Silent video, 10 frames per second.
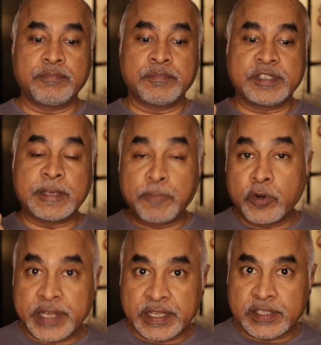
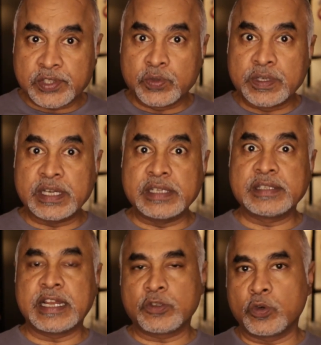Supporting the students
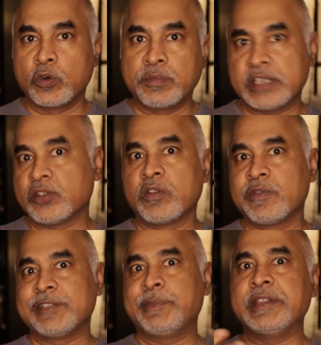at home has
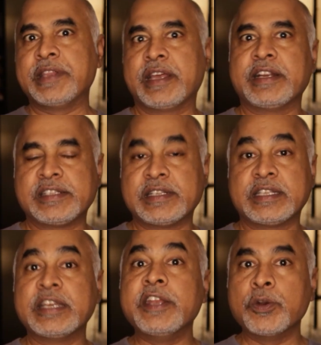always been there. It's
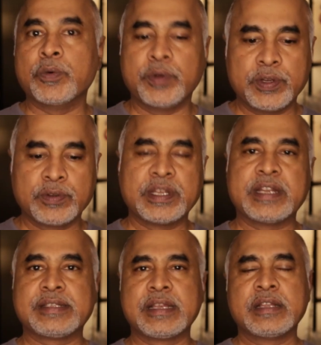nothing new.
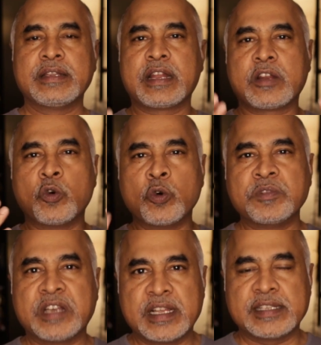There are home
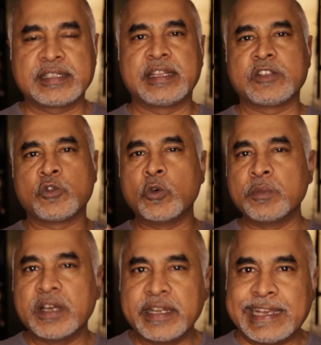tasks, there is home
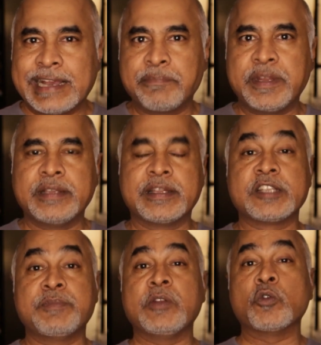learning happening, there has
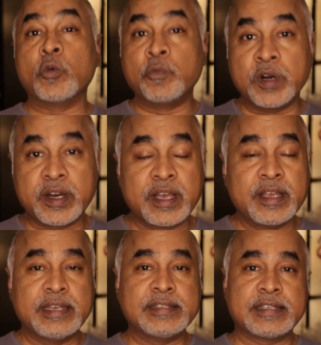been homework
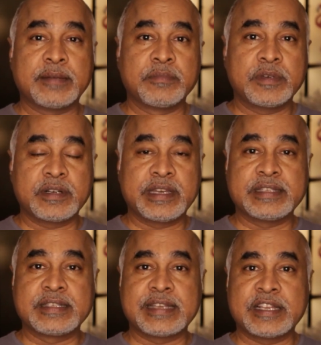in some
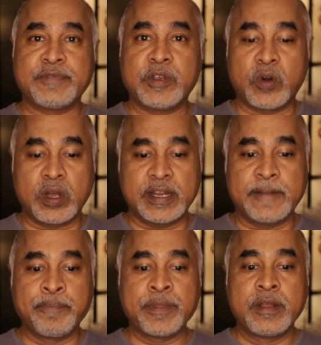cases as we call
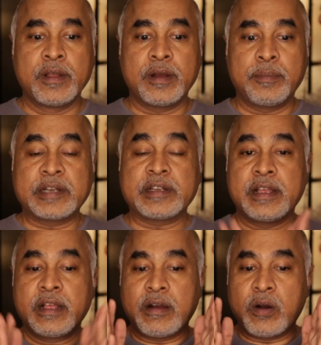it.
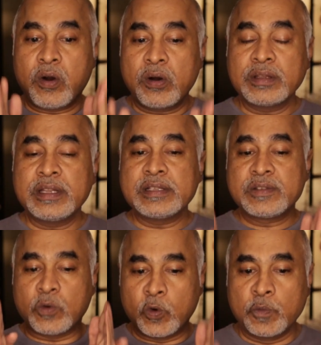But all
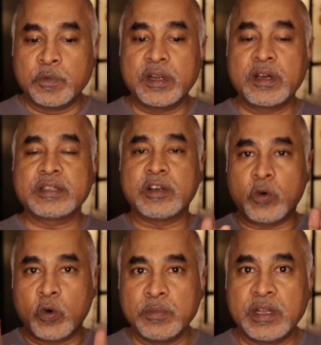this homework, the
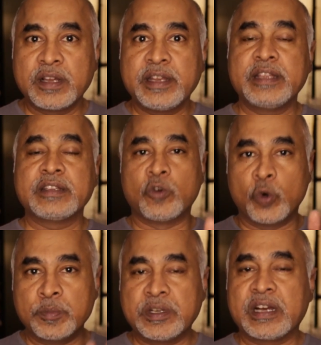home learning, the
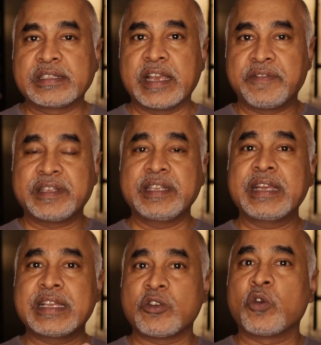home task, everything
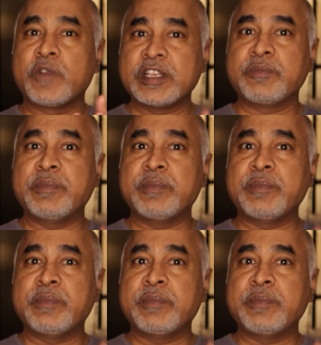has always